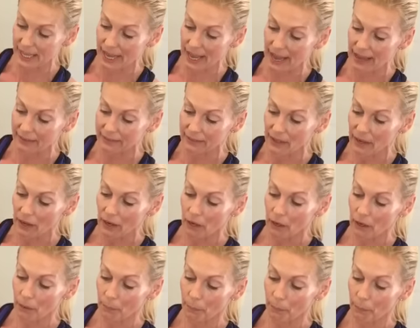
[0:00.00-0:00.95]
that
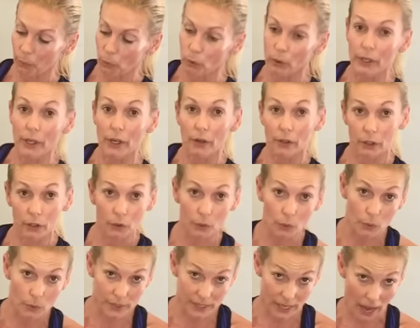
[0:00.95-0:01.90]
pull your
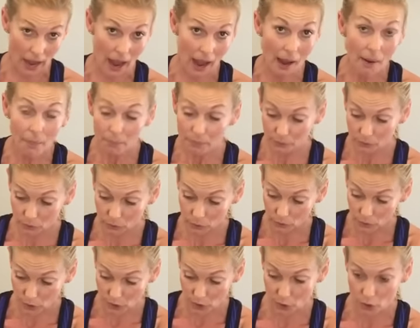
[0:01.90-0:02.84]
toes up
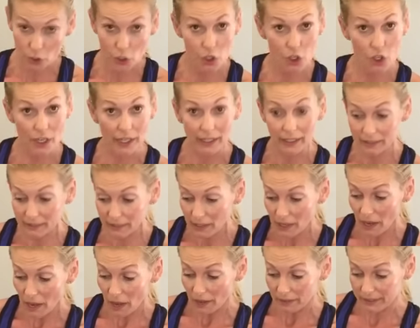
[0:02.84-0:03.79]
towards your shin.
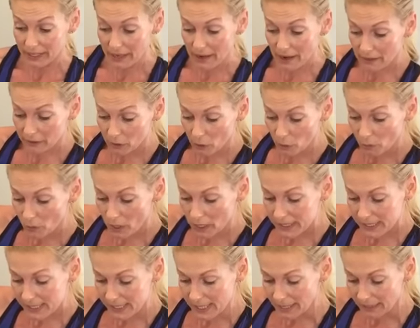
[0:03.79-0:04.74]
They are the
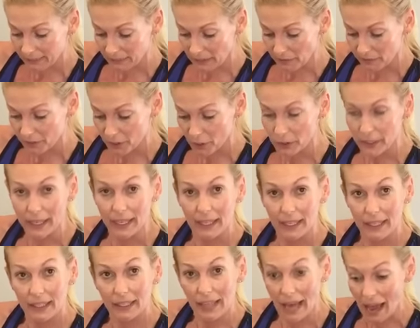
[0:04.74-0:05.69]
ones that lift your
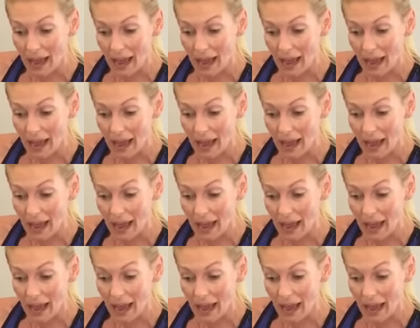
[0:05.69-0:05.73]
heel